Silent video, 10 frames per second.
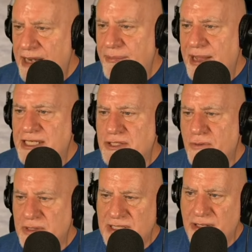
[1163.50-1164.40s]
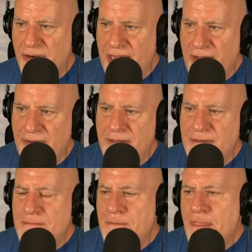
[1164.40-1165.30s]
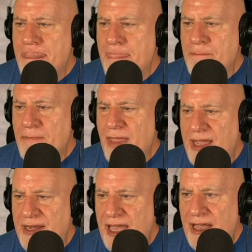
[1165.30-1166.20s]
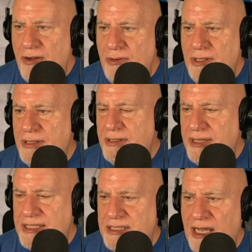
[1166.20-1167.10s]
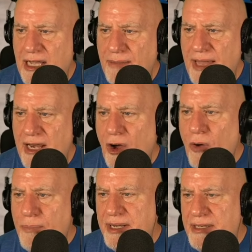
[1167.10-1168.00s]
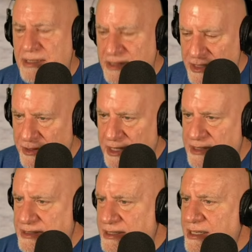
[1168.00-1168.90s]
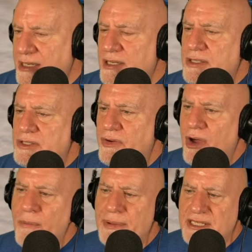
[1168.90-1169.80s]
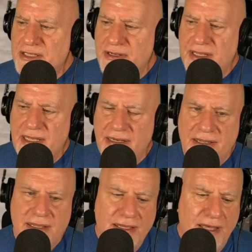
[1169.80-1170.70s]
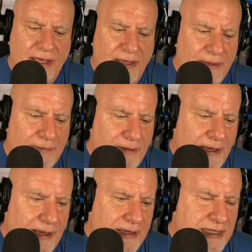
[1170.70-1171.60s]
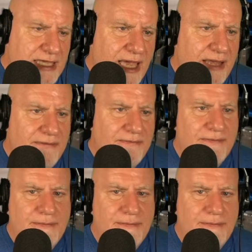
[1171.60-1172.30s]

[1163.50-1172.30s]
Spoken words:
about shorts to ground. And now let's talk about open circuits. So an open circuit is kind of,